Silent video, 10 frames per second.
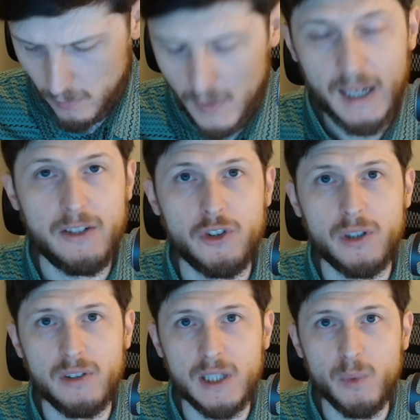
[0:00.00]
as you can
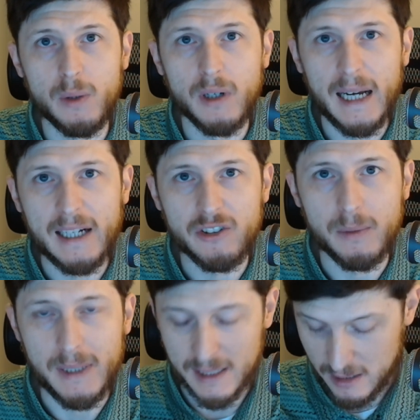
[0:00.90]
see, we will actually
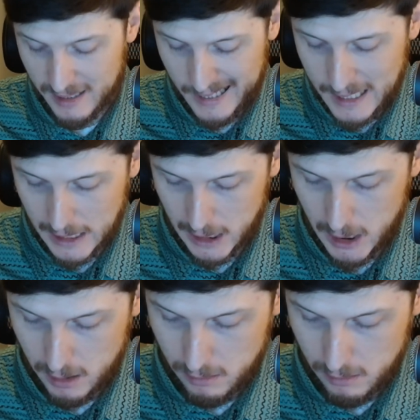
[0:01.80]
be exceeding